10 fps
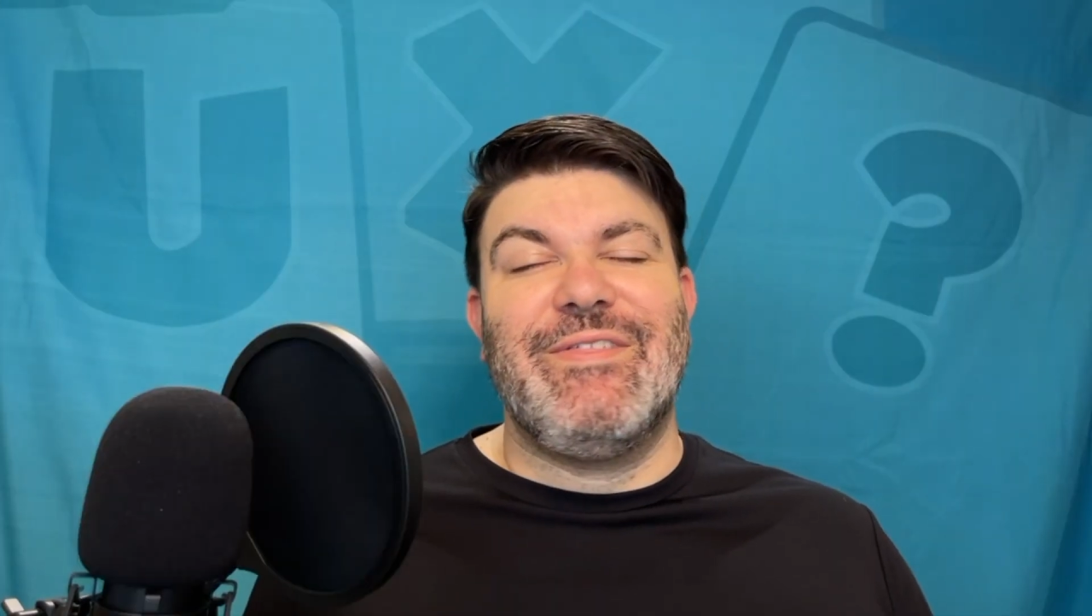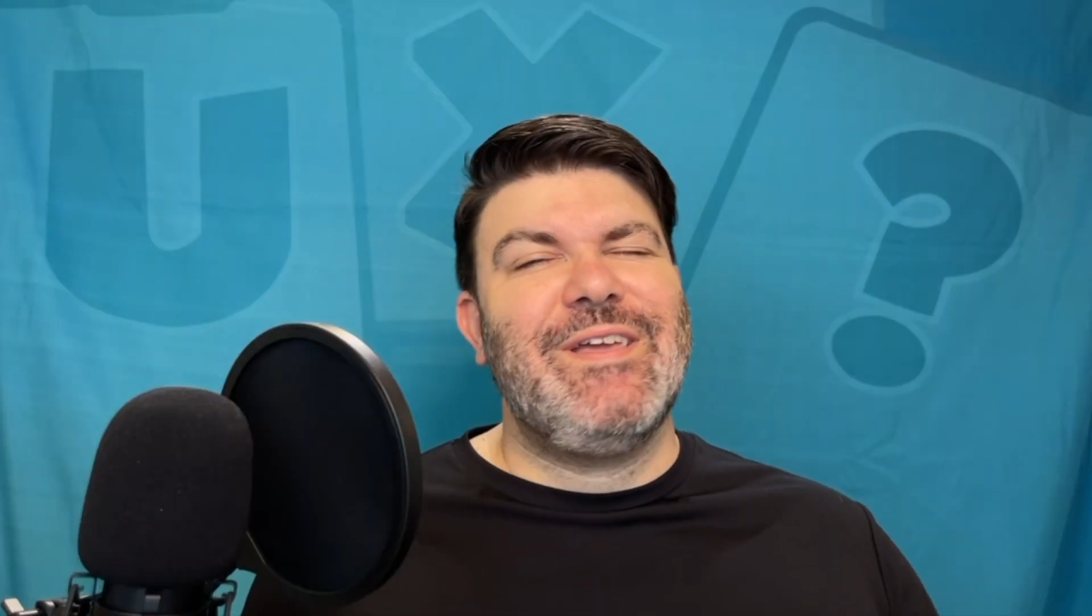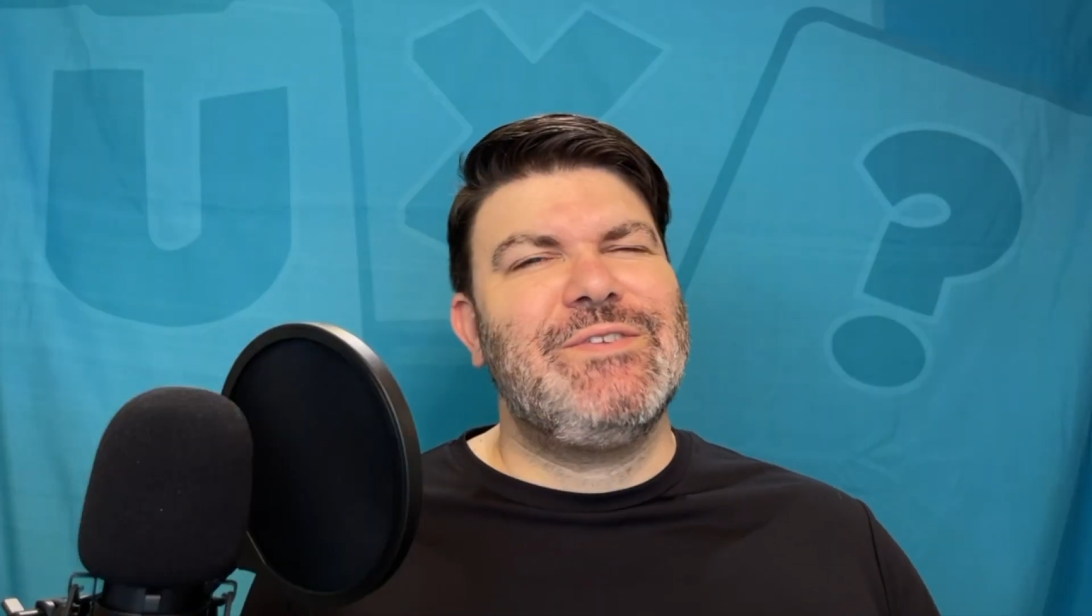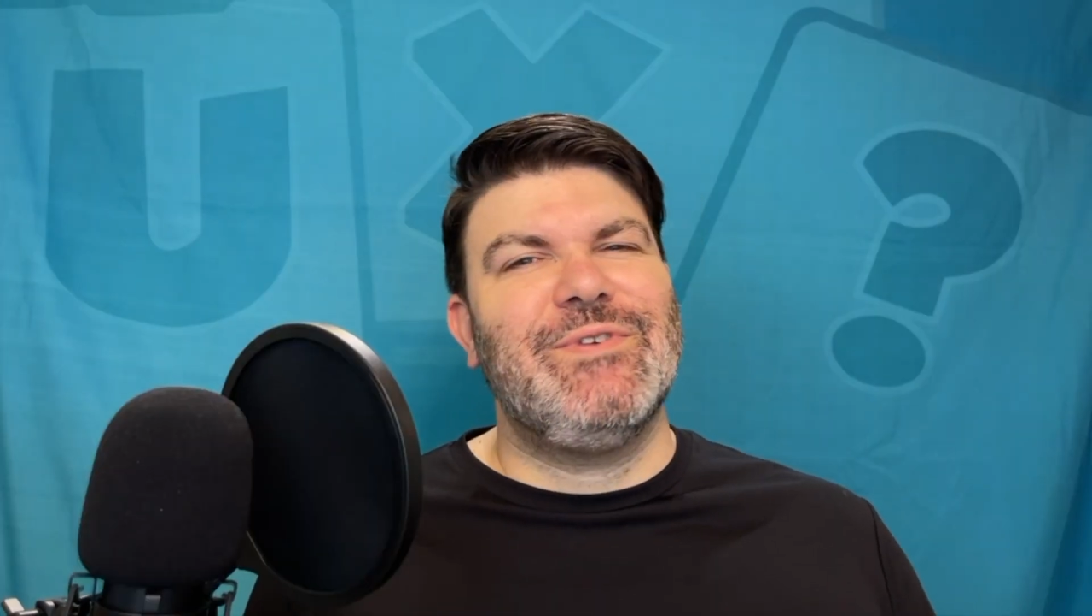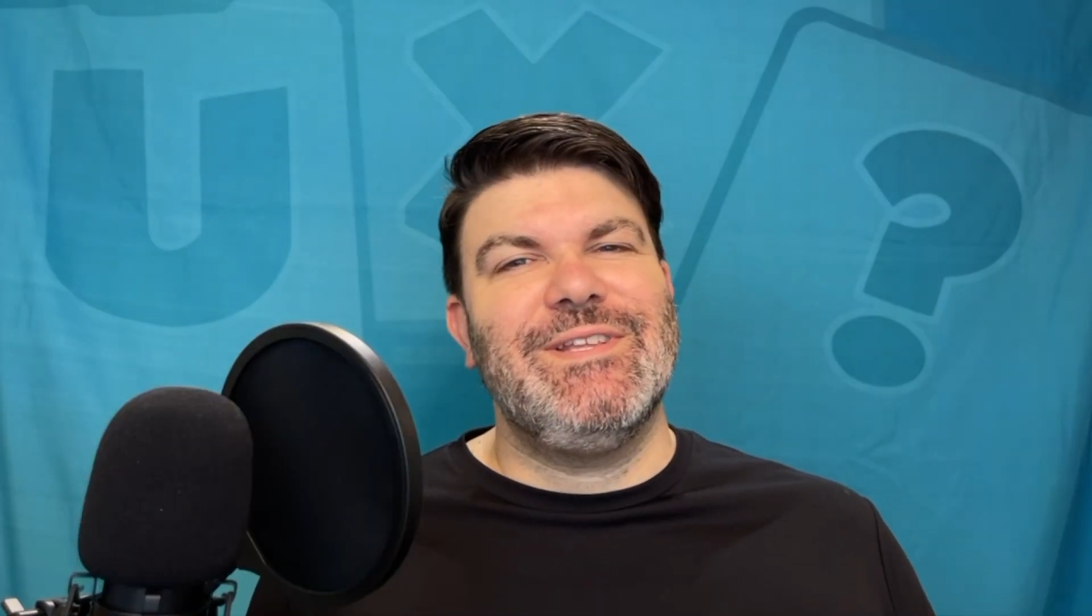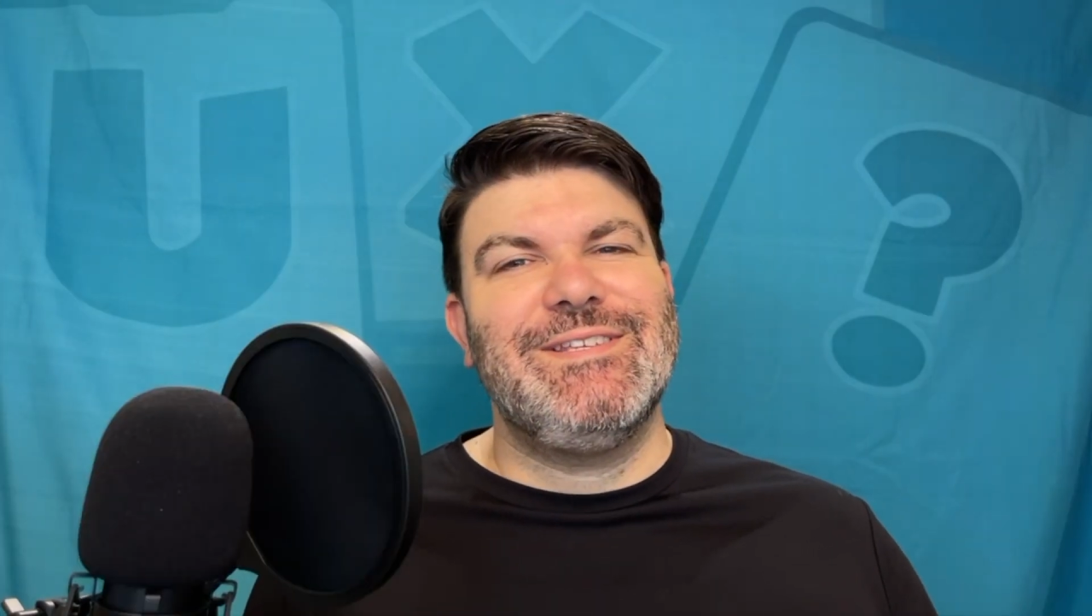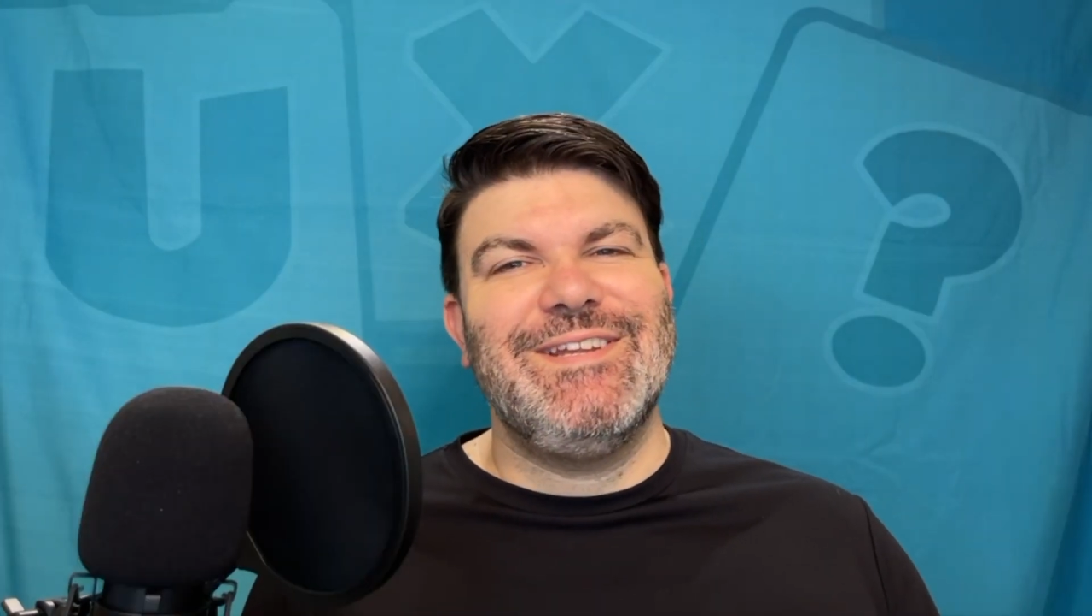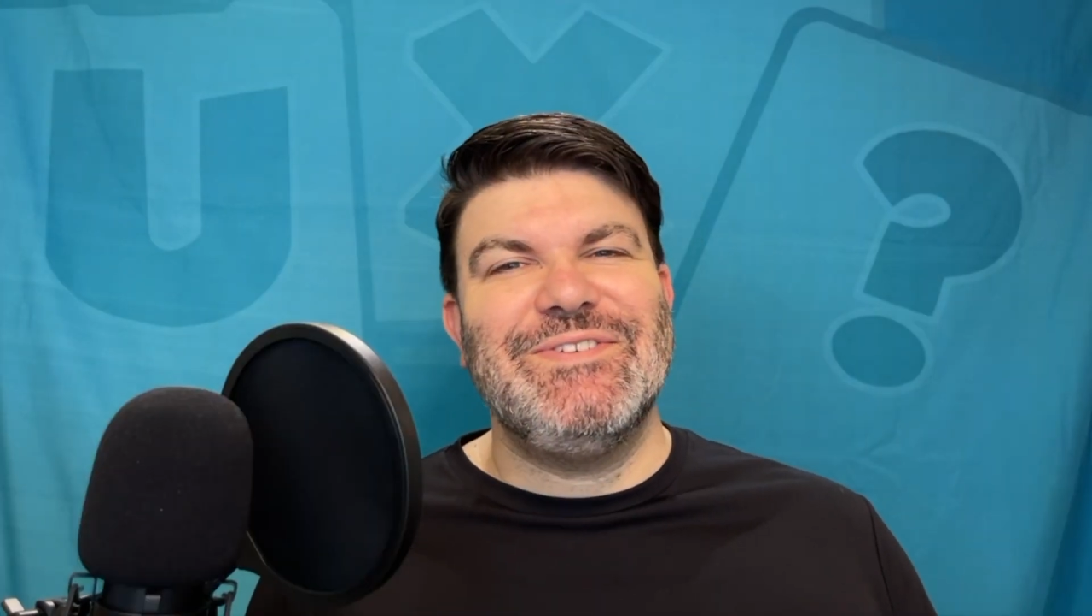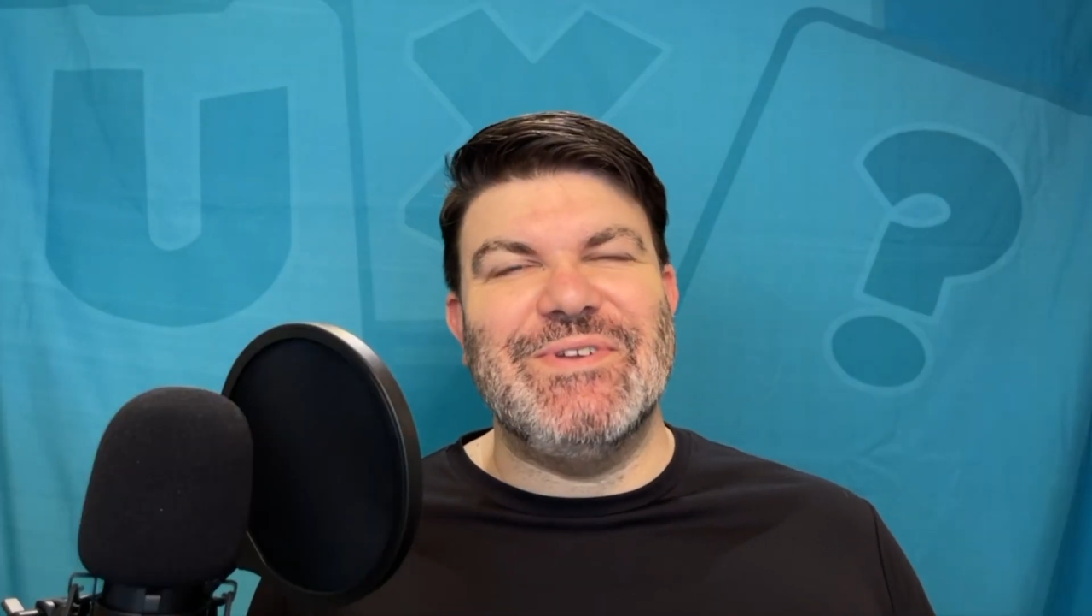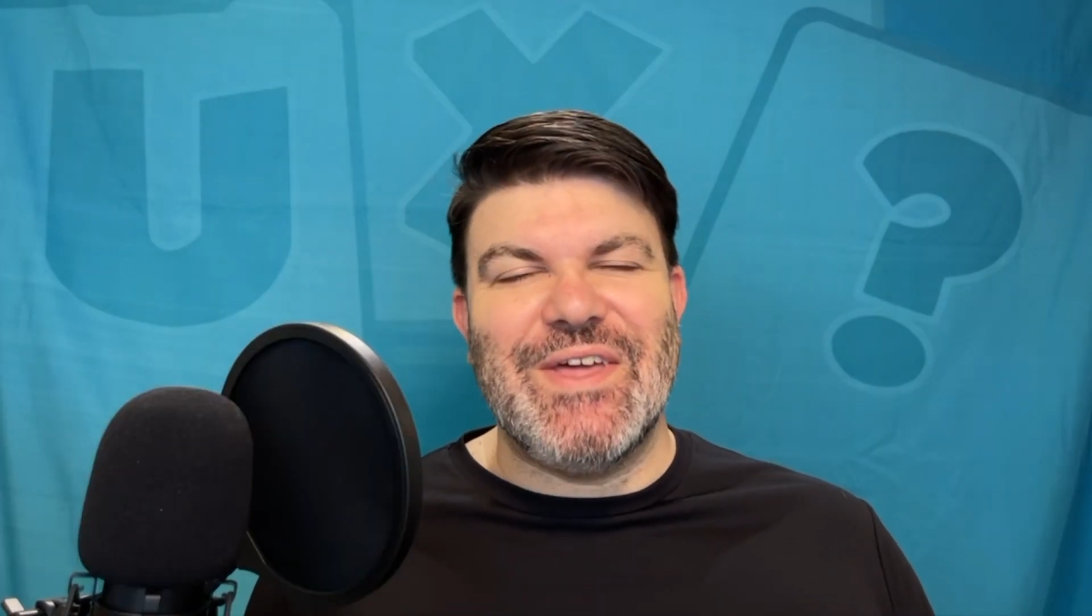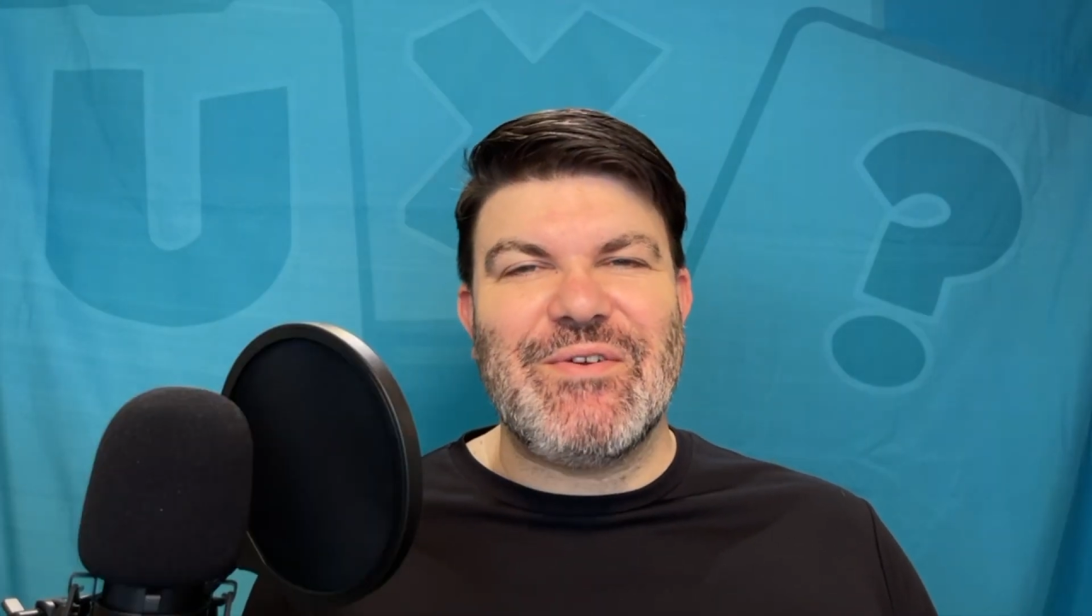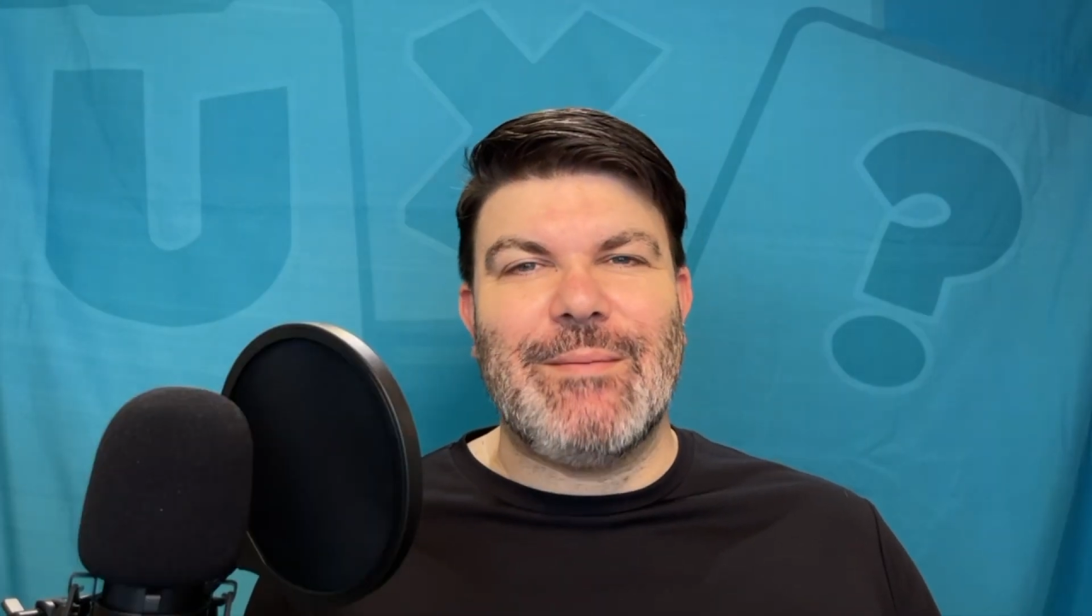Thanks for listening to another